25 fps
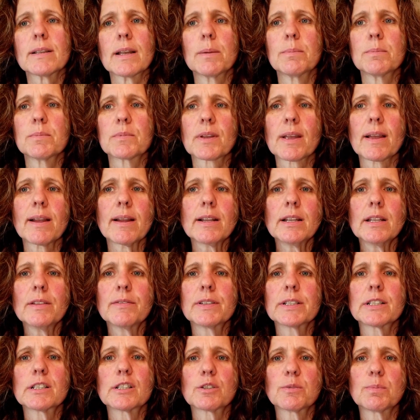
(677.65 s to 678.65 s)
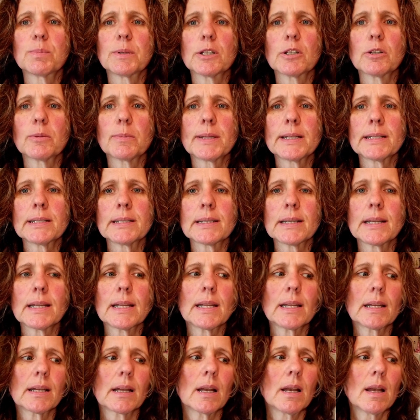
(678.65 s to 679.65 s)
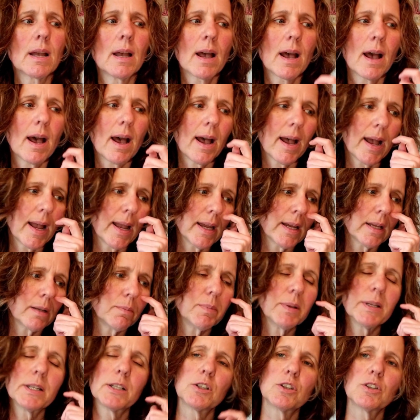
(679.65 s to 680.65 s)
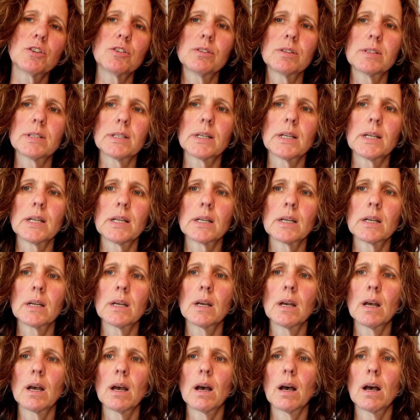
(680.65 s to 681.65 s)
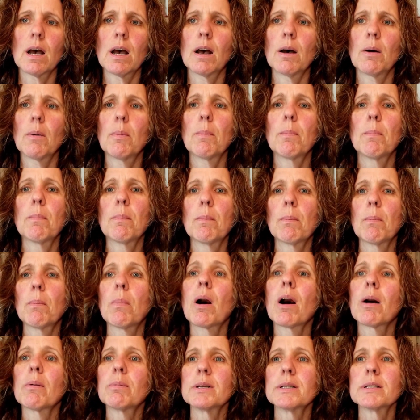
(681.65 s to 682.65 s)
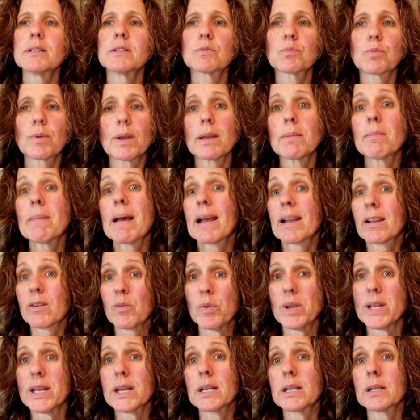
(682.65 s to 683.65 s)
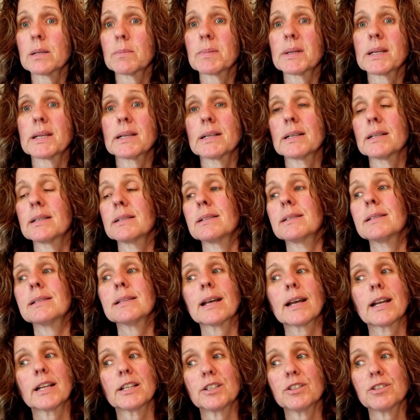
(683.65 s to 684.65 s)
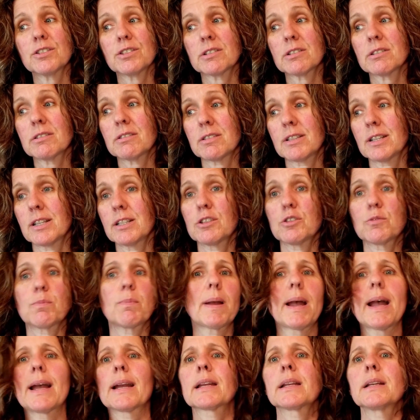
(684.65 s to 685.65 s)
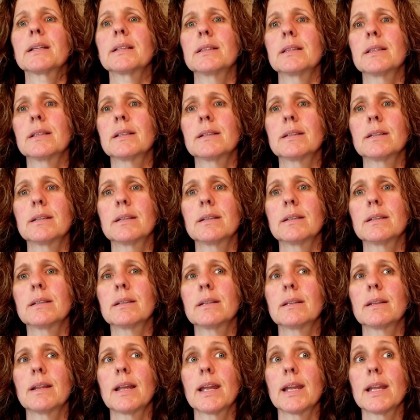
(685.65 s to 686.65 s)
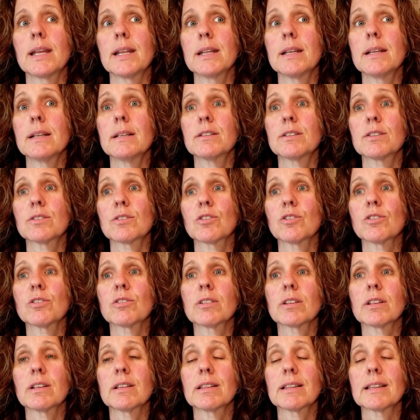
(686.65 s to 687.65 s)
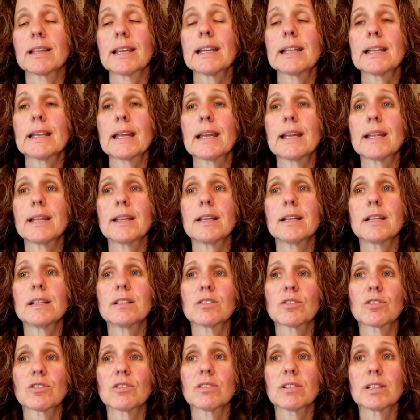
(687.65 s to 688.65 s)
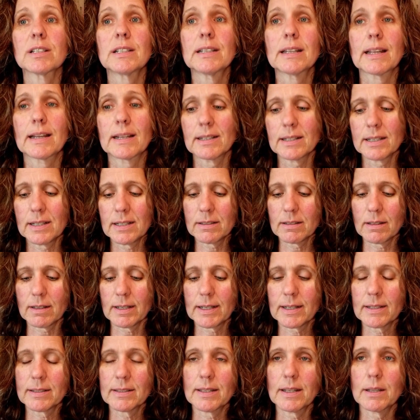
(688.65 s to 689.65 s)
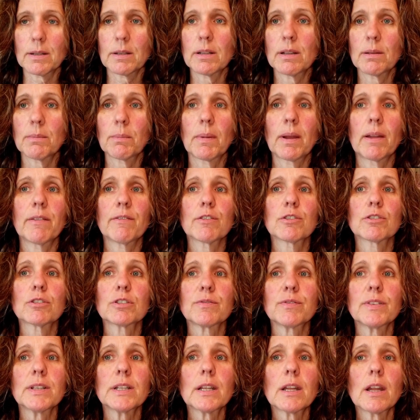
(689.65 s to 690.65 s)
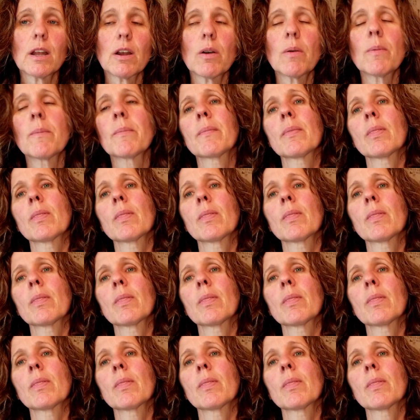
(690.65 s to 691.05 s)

I'm kind of experimenting. I had been using bobbins way back when, because I used to stitch back in the 80s, or late 80s, early 90s, like I said in my first video.